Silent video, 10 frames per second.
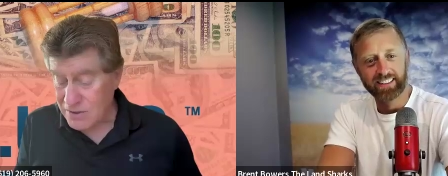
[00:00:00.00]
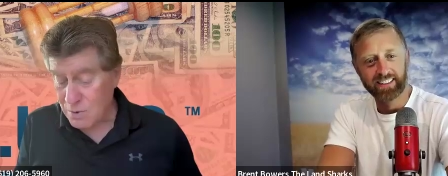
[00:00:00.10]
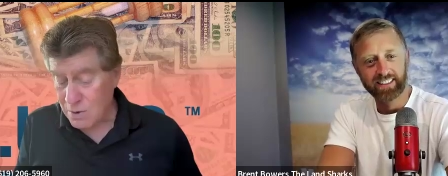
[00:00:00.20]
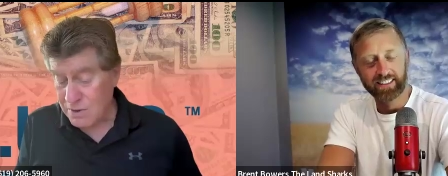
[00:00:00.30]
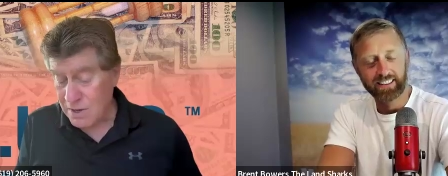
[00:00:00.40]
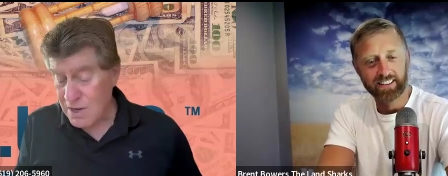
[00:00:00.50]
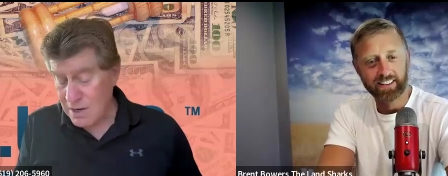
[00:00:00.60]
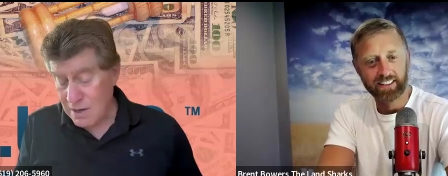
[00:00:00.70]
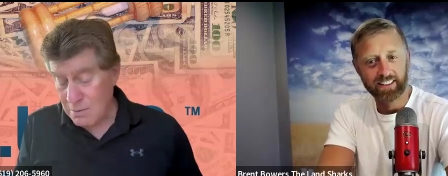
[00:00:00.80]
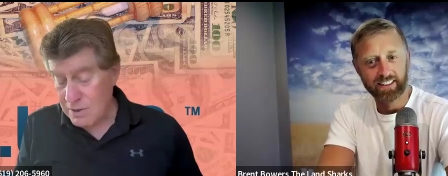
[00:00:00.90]
Speaker 1: It's worth
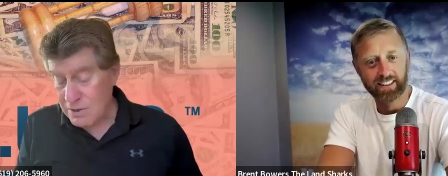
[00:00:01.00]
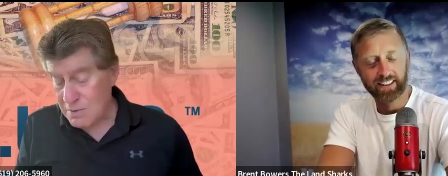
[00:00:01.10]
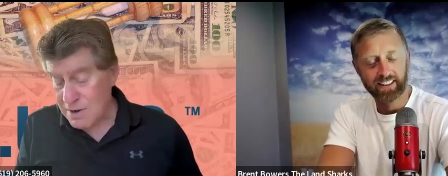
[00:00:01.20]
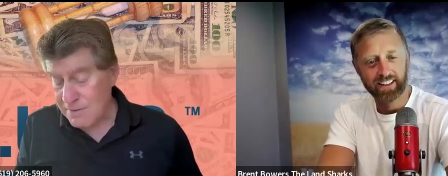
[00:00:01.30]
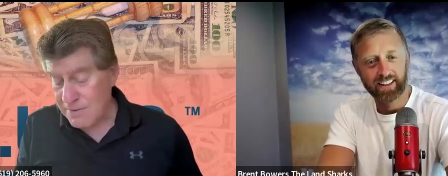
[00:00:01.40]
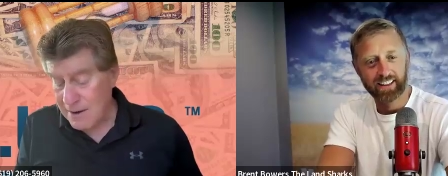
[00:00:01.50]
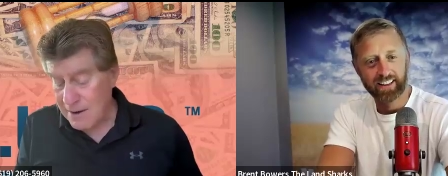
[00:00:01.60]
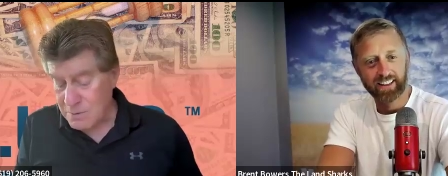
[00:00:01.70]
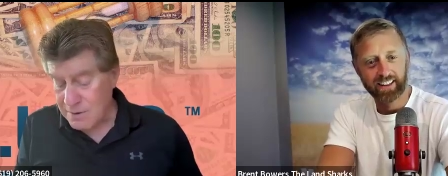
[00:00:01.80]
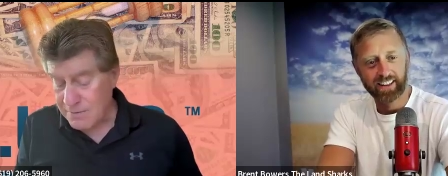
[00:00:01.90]

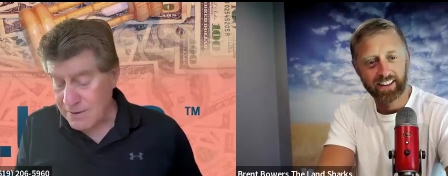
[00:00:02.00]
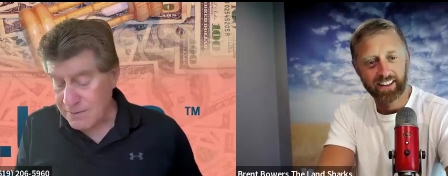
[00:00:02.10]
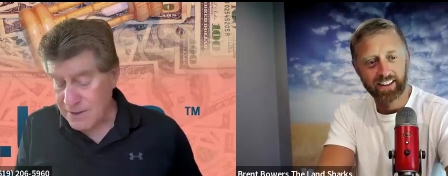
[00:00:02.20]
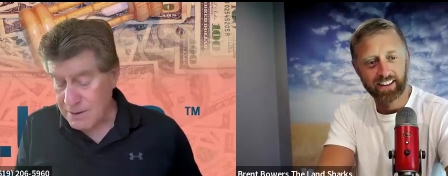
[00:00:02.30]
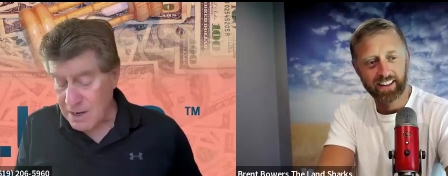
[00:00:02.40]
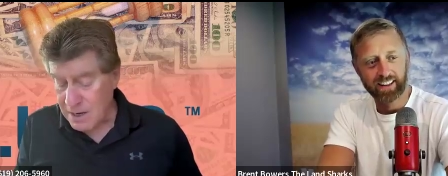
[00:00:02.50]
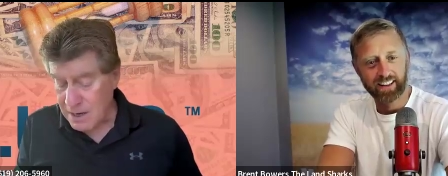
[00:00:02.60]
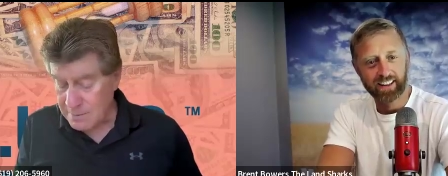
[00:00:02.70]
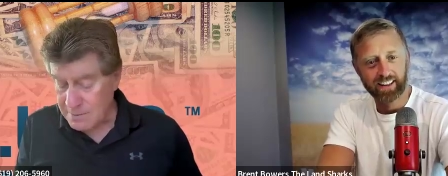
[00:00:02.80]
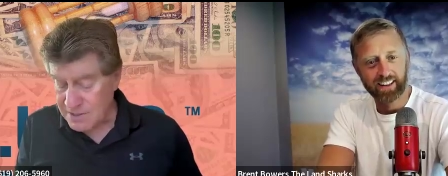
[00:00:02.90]
125 to 150.
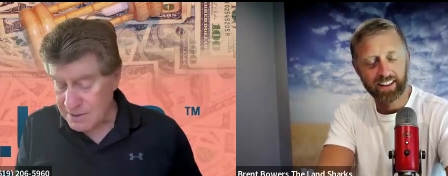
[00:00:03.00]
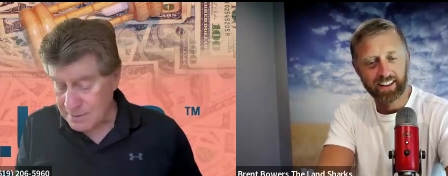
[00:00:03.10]
How